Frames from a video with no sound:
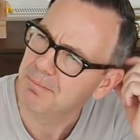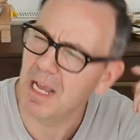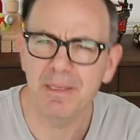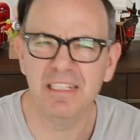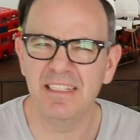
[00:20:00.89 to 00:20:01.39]

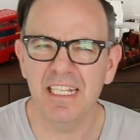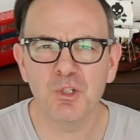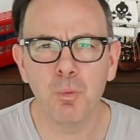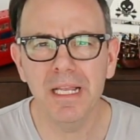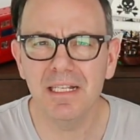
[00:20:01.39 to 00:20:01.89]
maybe
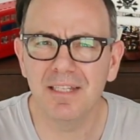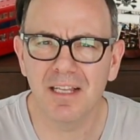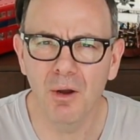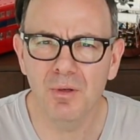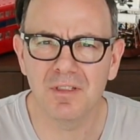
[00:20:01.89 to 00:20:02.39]
6 weeks
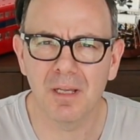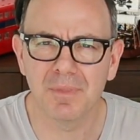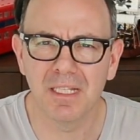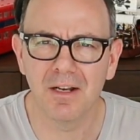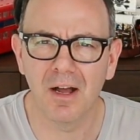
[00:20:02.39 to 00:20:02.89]
ago,
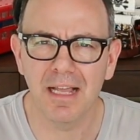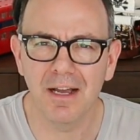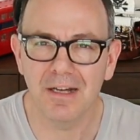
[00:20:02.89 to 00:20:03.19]
something like